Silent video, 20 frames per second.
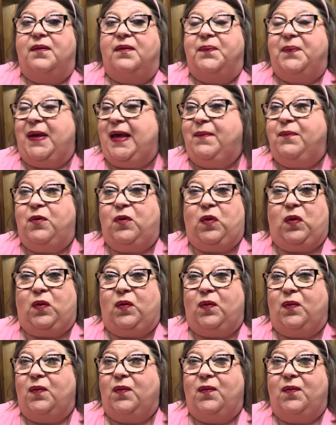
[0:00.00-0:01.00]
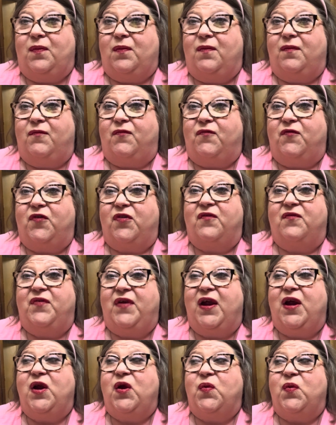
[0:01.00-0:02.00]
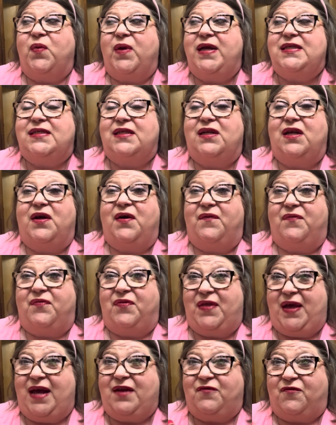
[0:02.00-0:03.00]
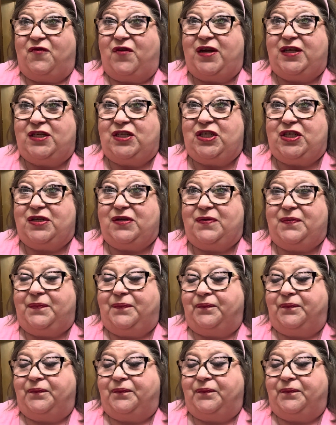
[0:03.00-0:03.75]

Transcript: people for the very reason of that friendship.